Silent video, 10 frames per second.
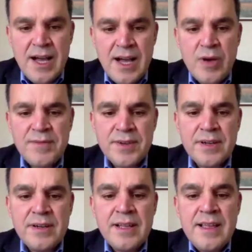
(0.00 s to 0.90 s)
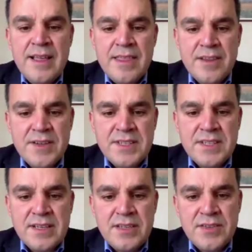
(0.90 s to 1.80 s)
However, there is
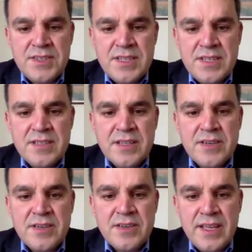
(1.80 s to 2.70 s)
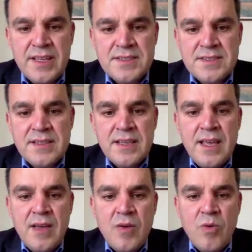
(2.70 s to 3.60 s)
an interesting decrease
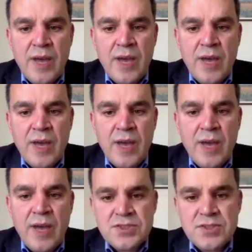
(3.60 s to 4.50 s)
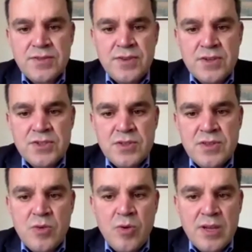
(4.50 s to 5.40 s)
when the questions
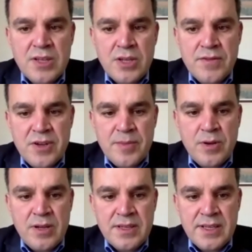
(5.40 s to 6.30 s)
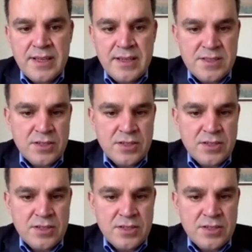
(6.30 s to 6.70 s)
refers to the quality of their political